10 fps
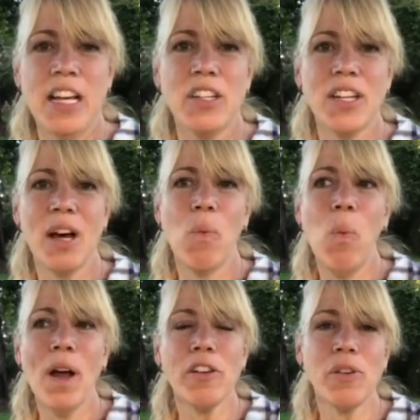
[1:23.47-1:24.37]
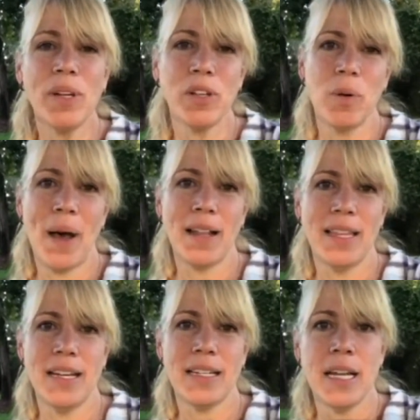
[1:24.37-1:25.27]
So now, what should we do about
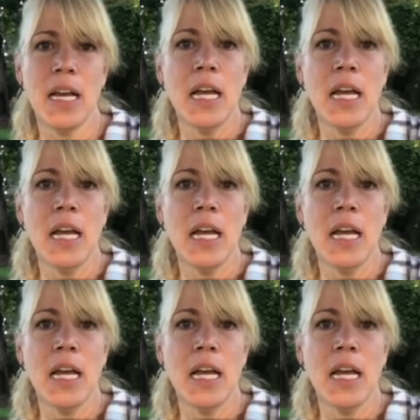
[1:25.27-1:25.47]
this?